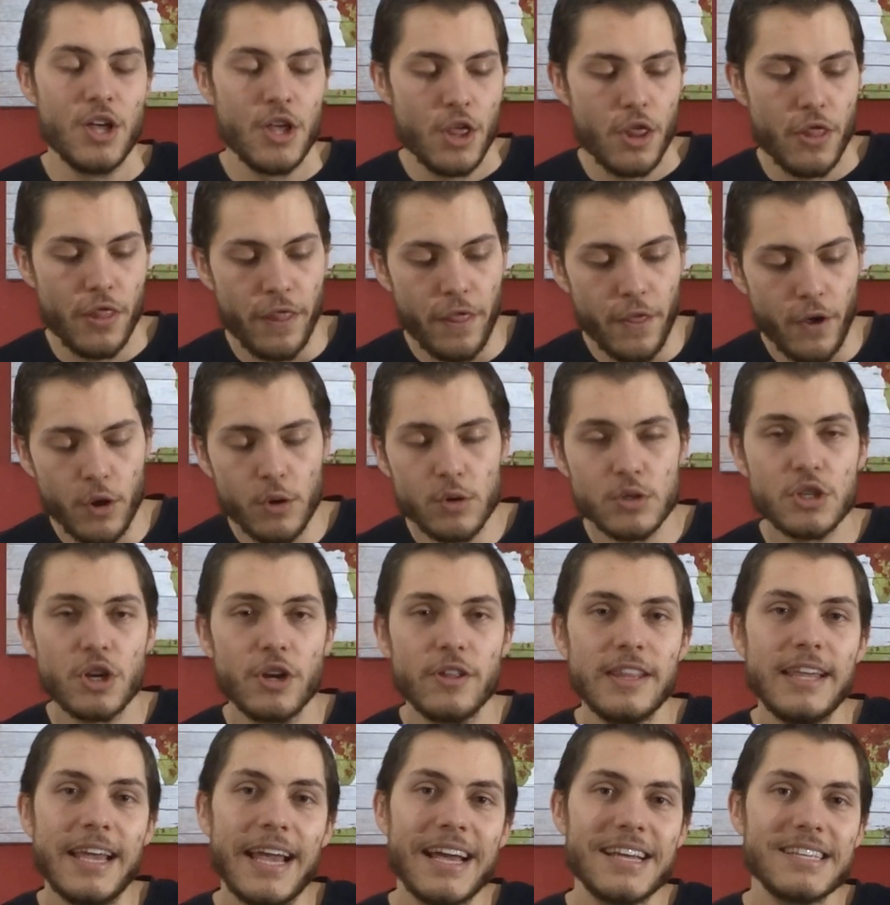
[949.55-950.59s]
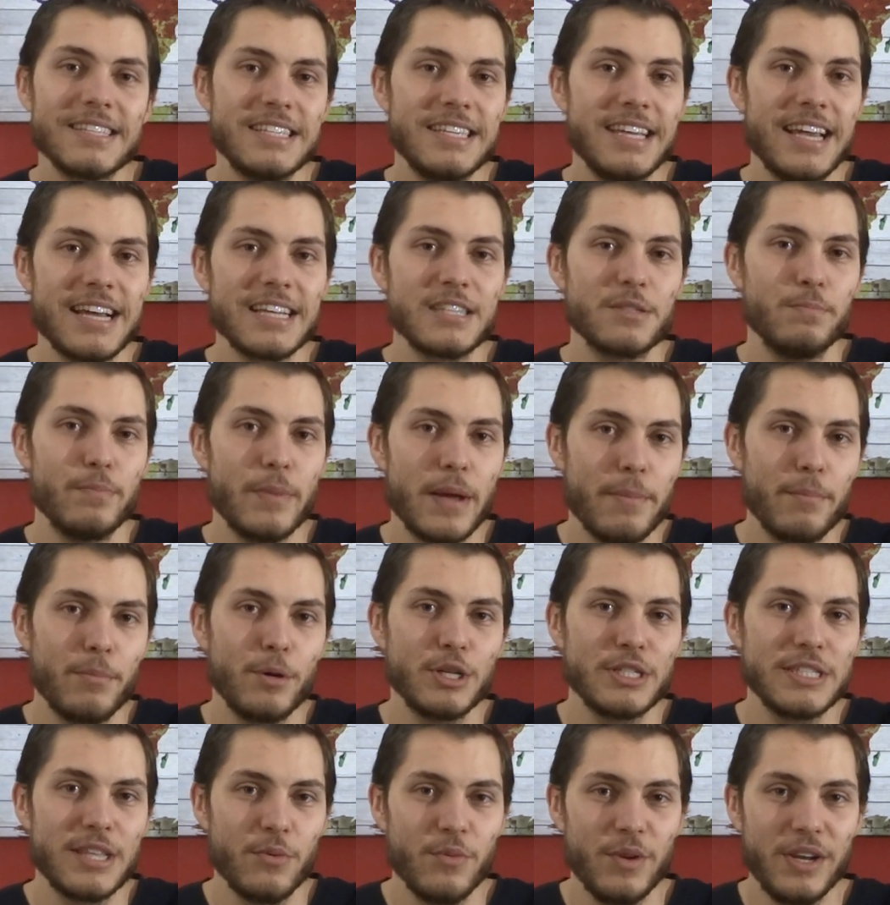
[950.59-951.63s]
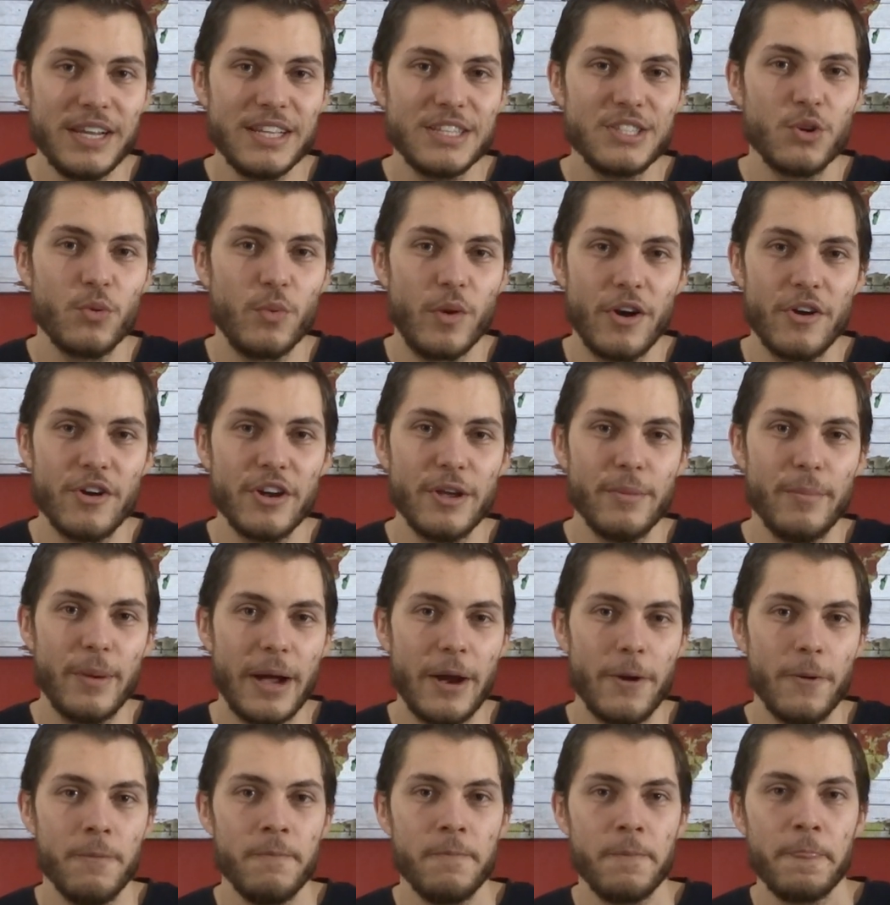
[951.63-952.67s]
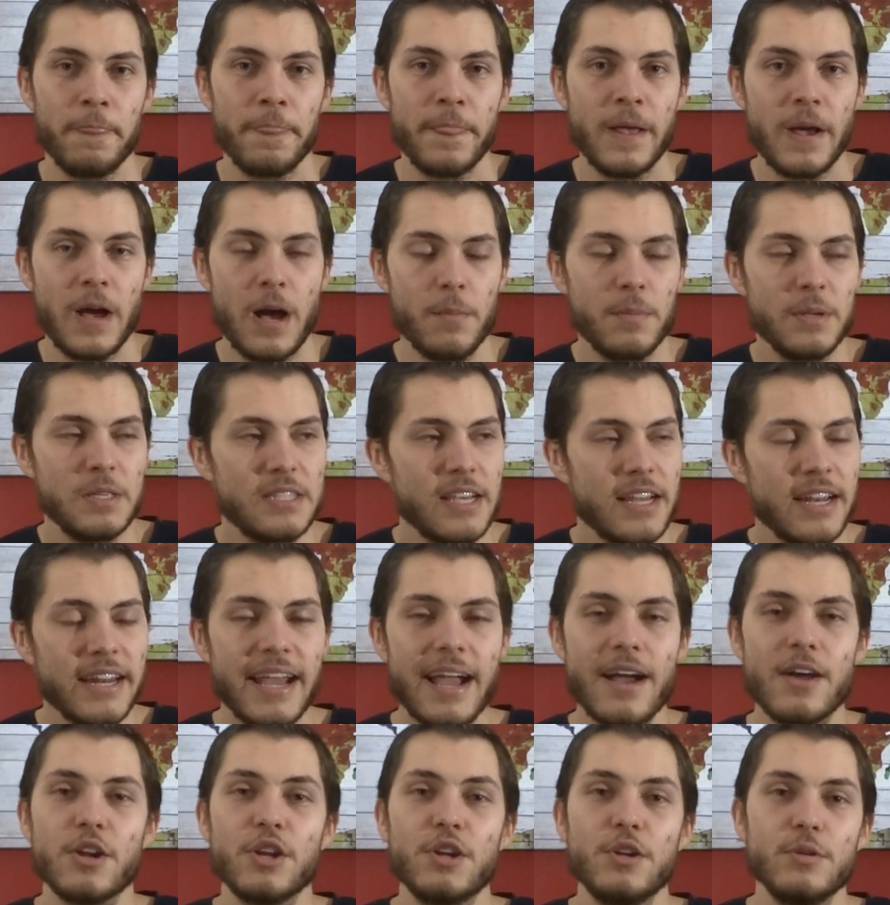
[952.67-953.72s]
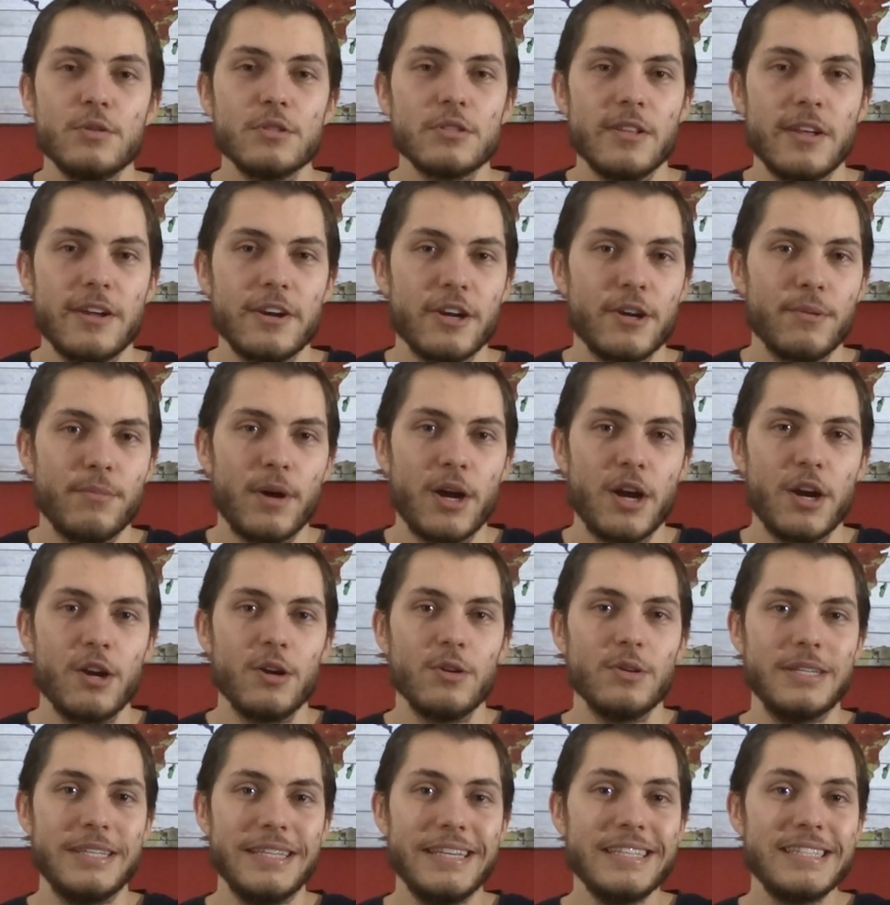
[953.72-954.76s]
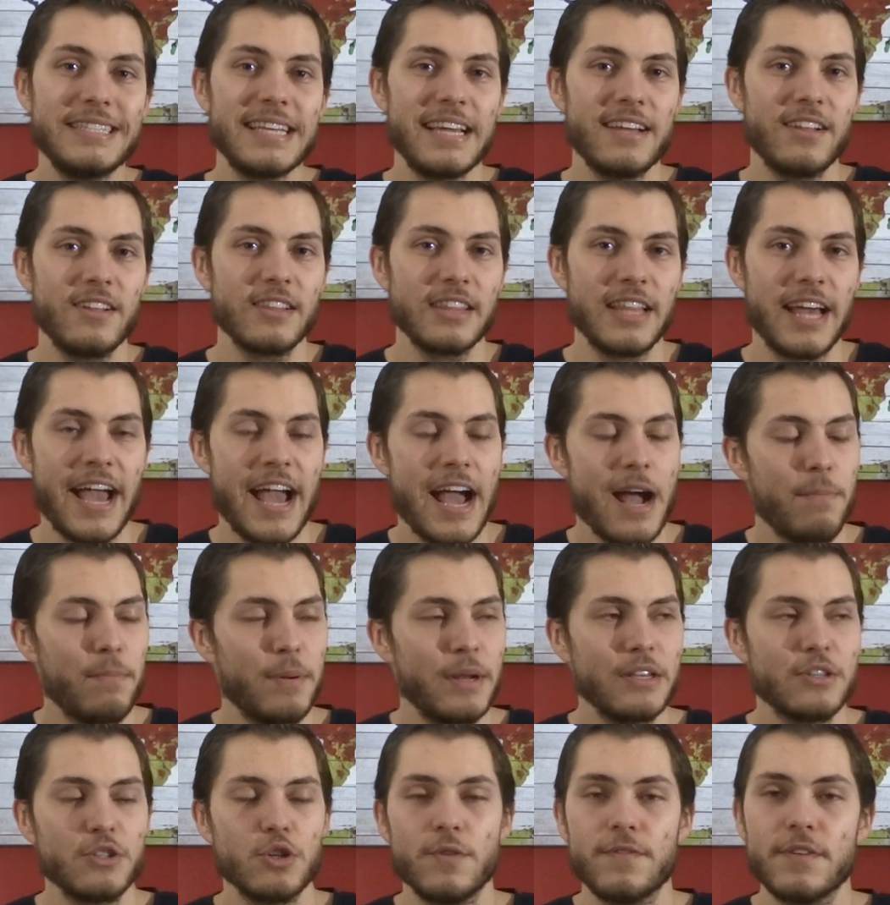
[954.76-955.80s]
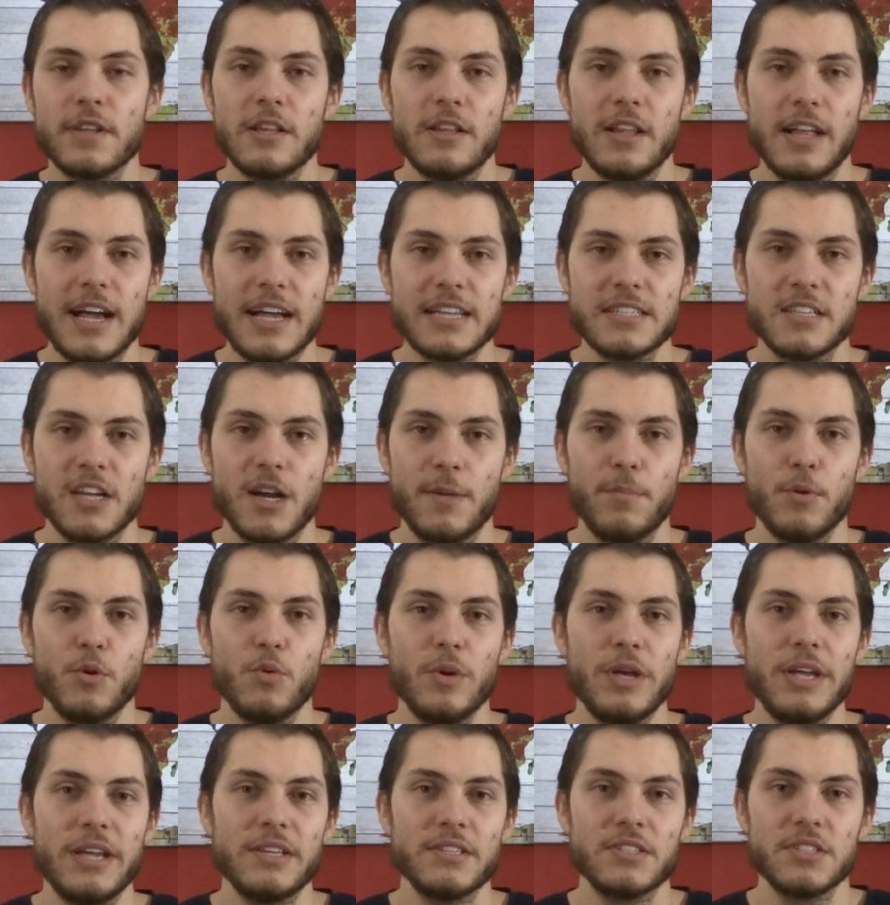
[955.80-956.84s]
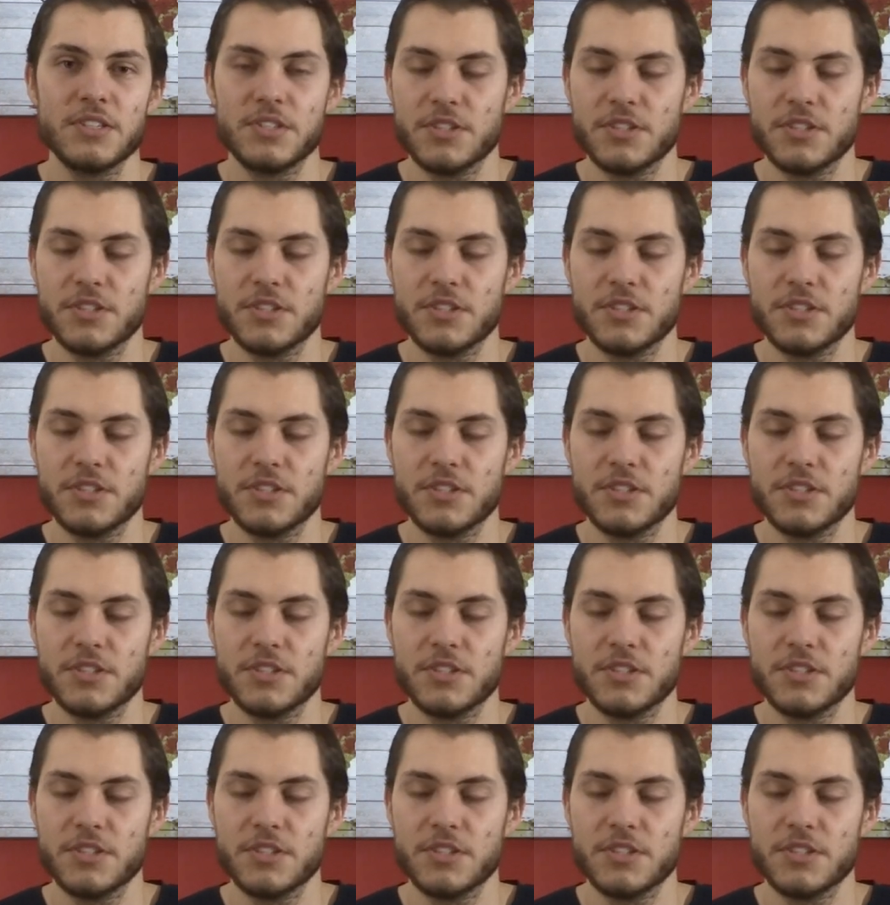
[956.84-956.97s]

Those are the SES members that we need to worry about. I'll be sending out a newsletter tomorrow detailing the happenings over the last couple weeks.